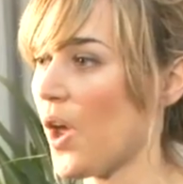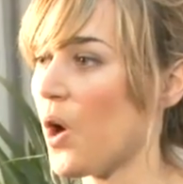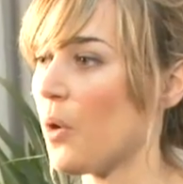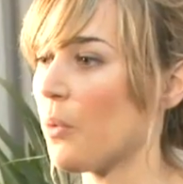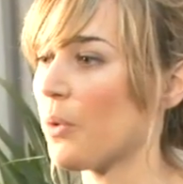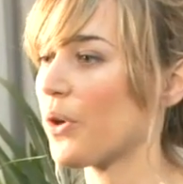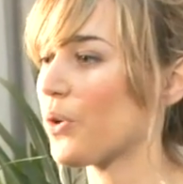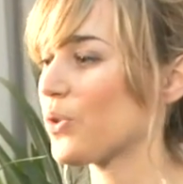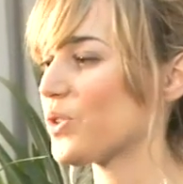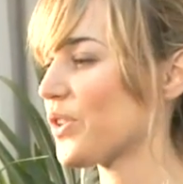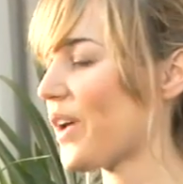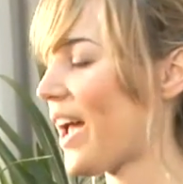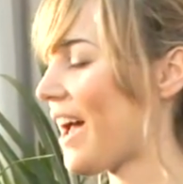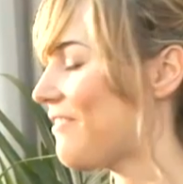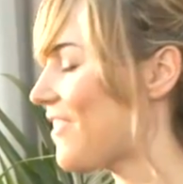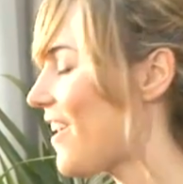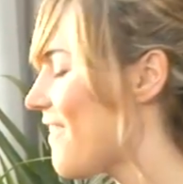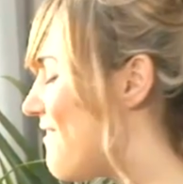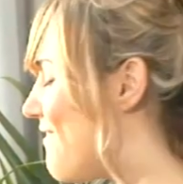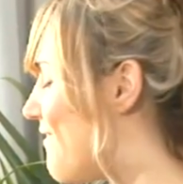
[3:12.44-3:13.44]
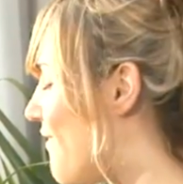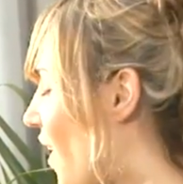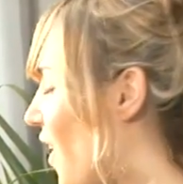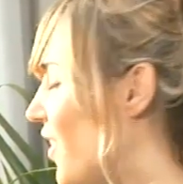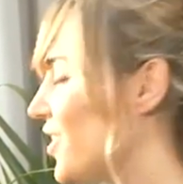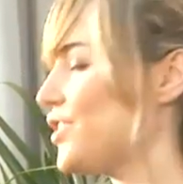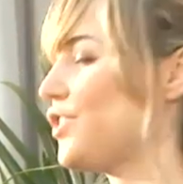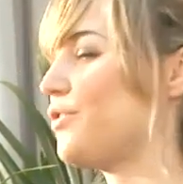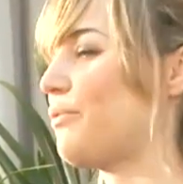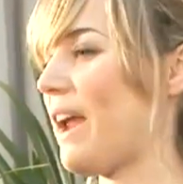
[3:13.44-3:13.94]
Make your two or
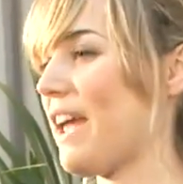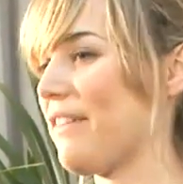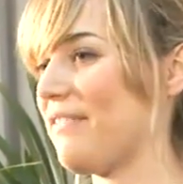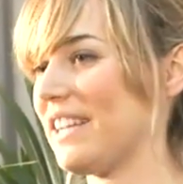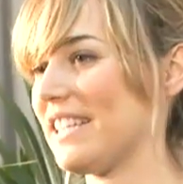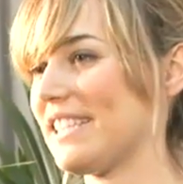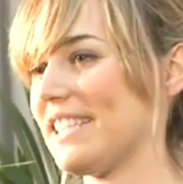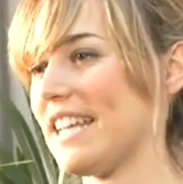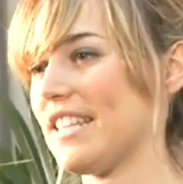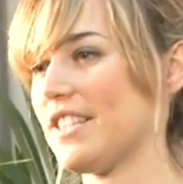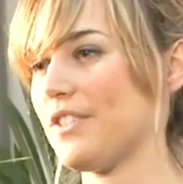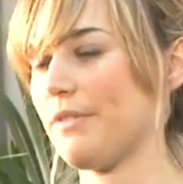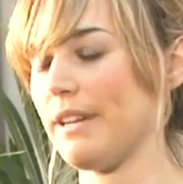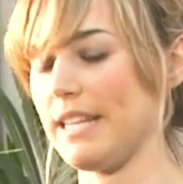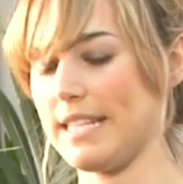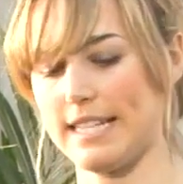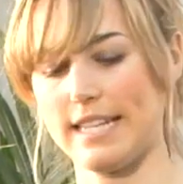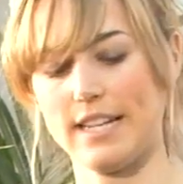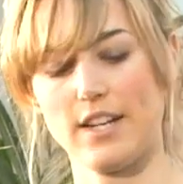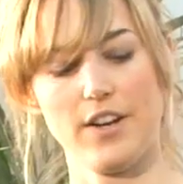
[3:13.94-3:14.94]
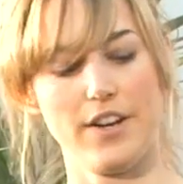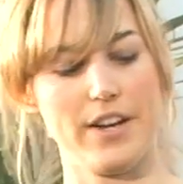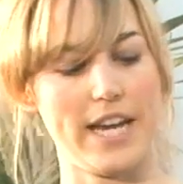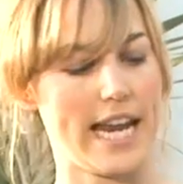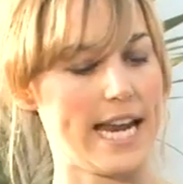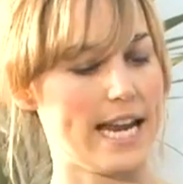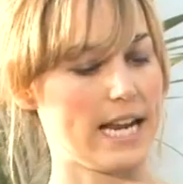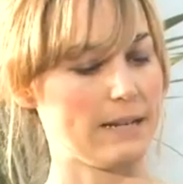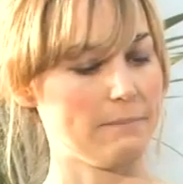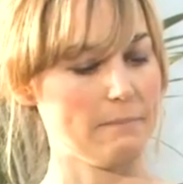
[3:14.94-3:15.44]
three main points
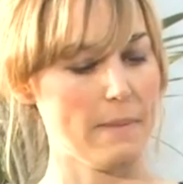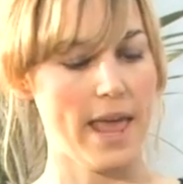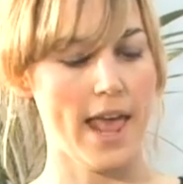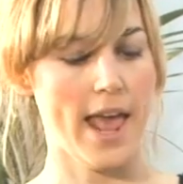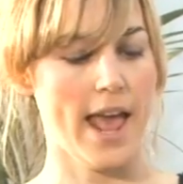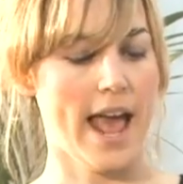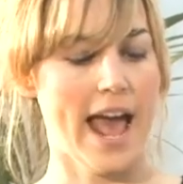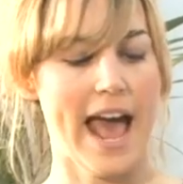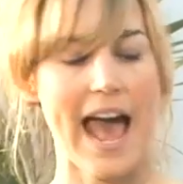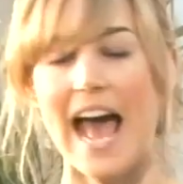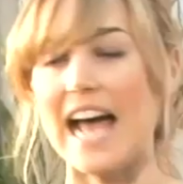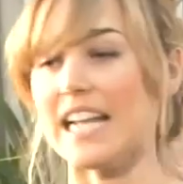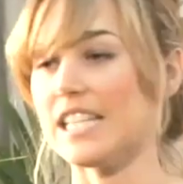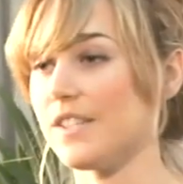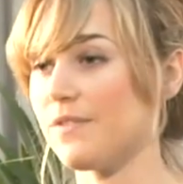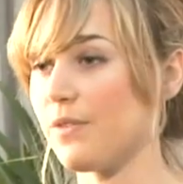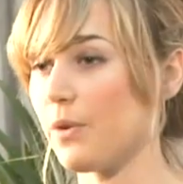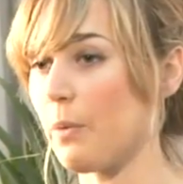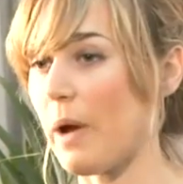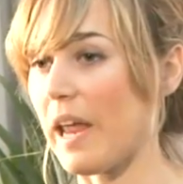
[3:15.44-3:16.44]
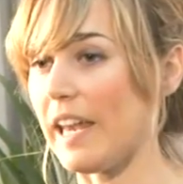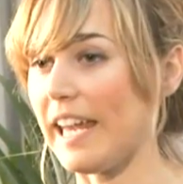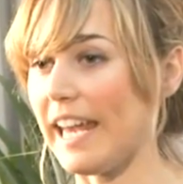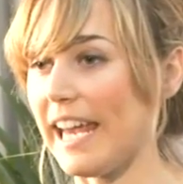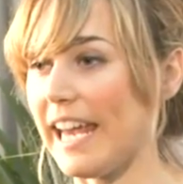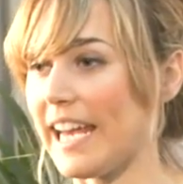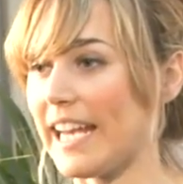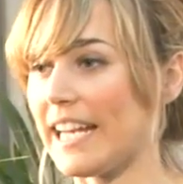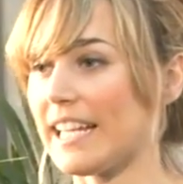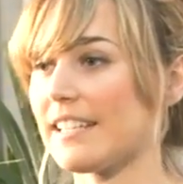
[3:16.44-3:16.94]
slowly and clearly
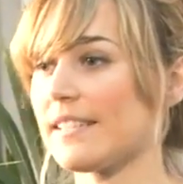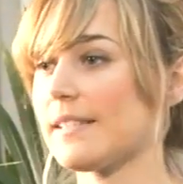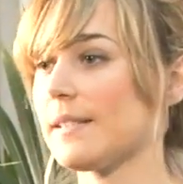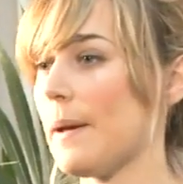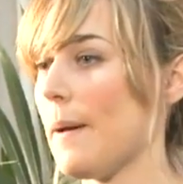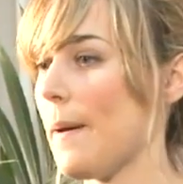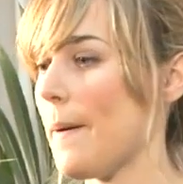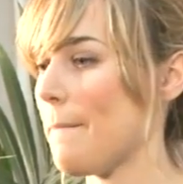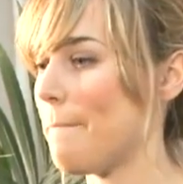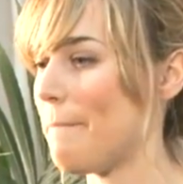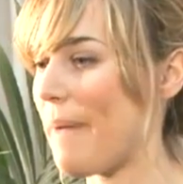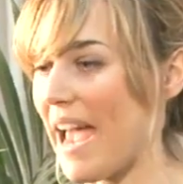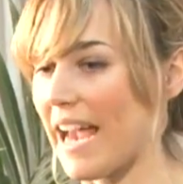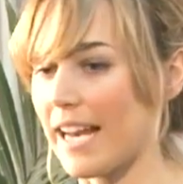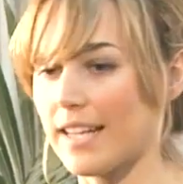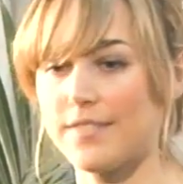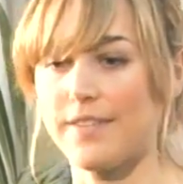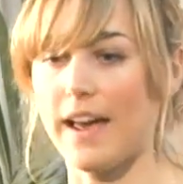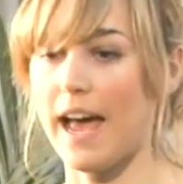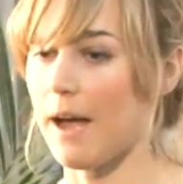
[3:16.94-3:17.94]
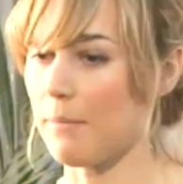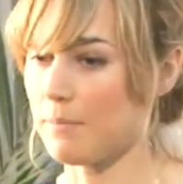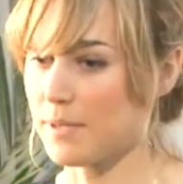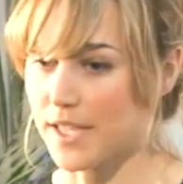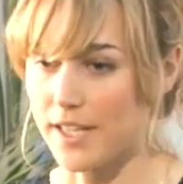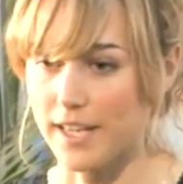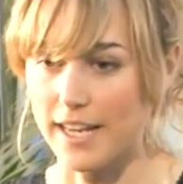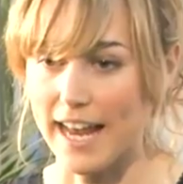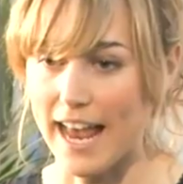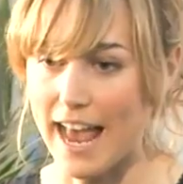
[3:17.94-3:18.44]
with a slight pause
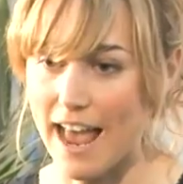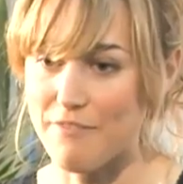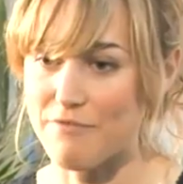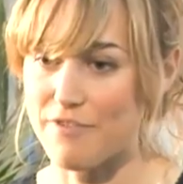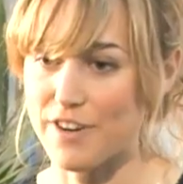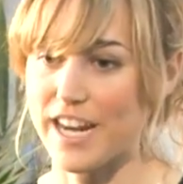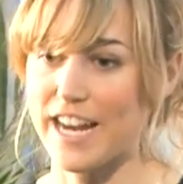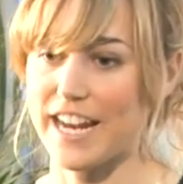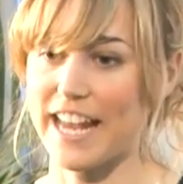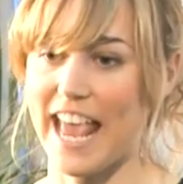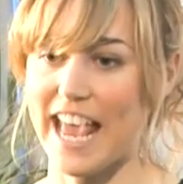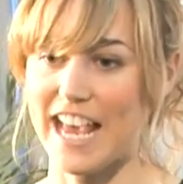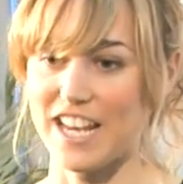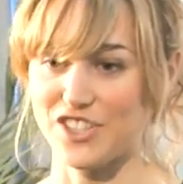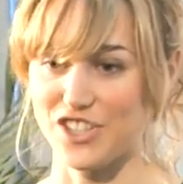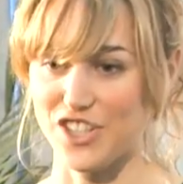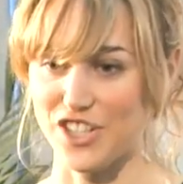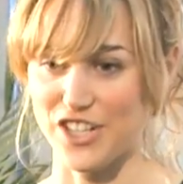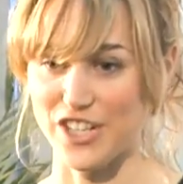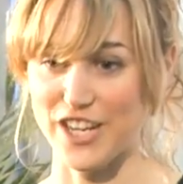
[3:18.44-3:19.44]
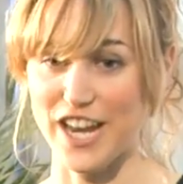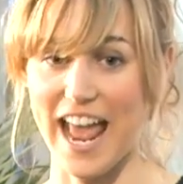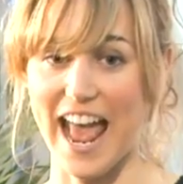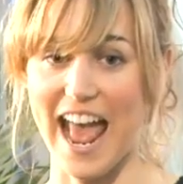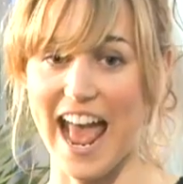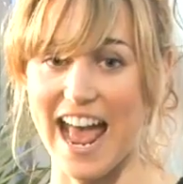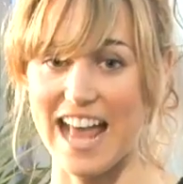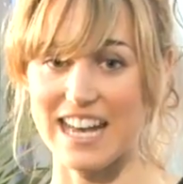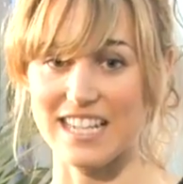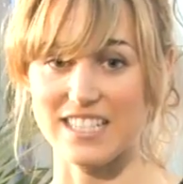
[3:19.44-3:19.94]
between each
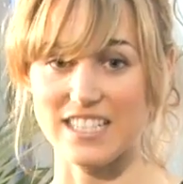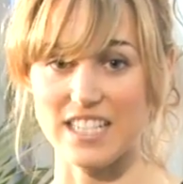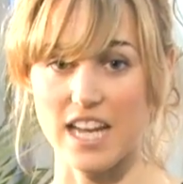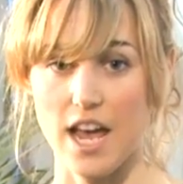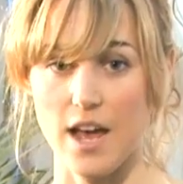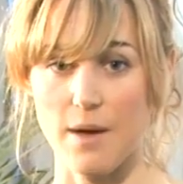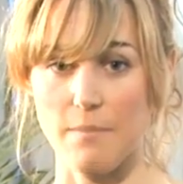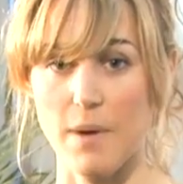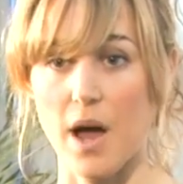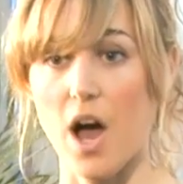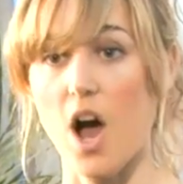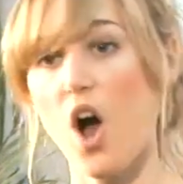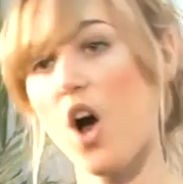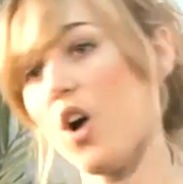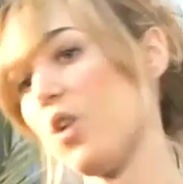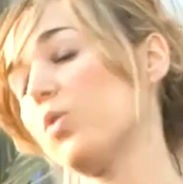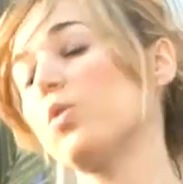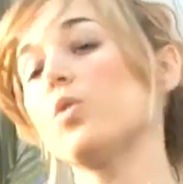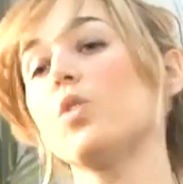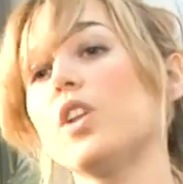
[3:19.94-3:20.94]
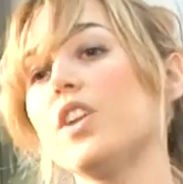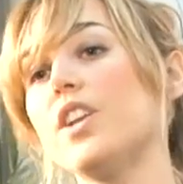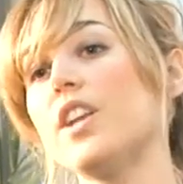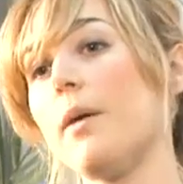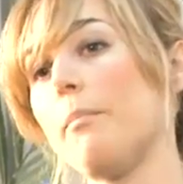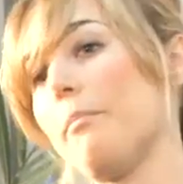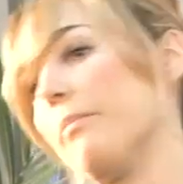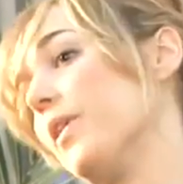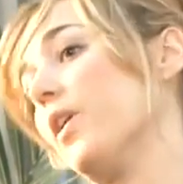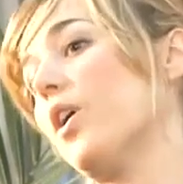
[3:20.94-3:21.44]
and demonstrate as
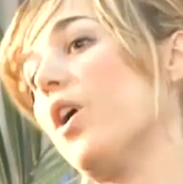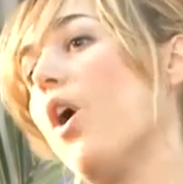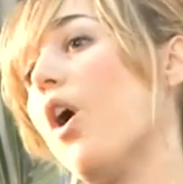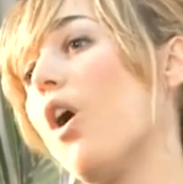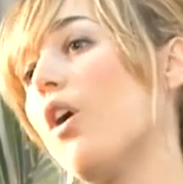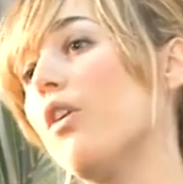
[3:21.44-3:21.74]
appropriate.